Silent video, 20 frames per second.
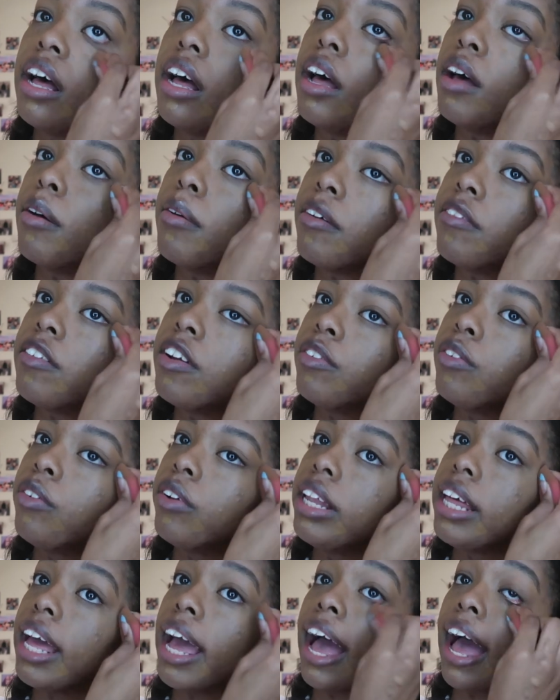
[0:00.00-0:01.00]
I've never
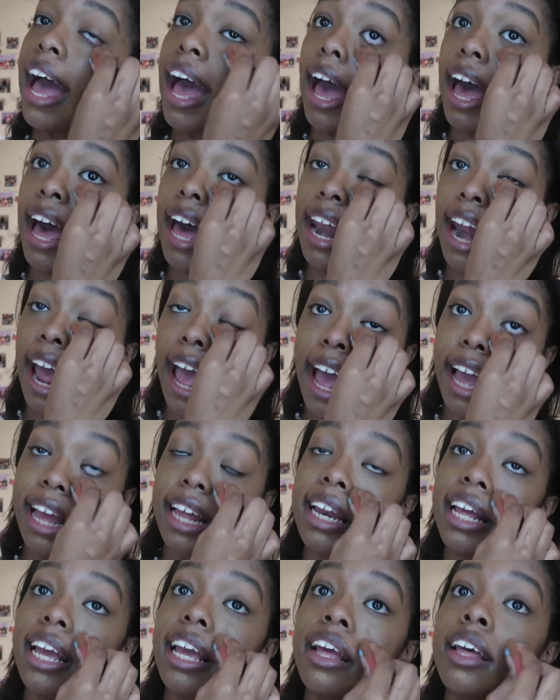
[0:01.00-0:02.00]
really had
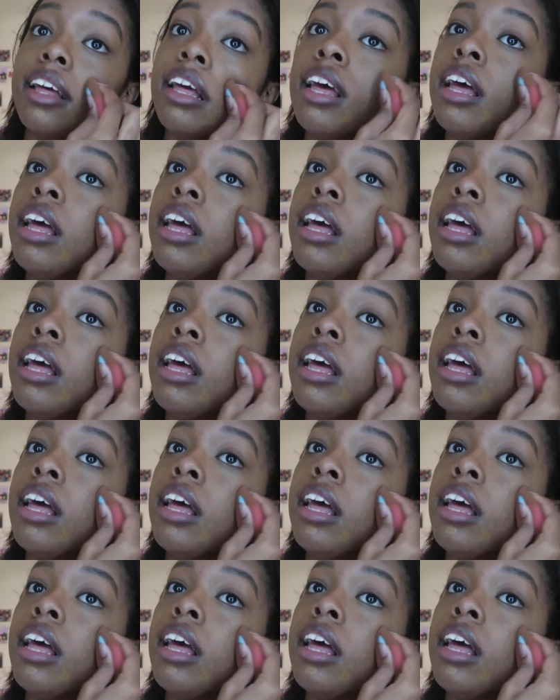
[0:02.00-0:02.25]
acne.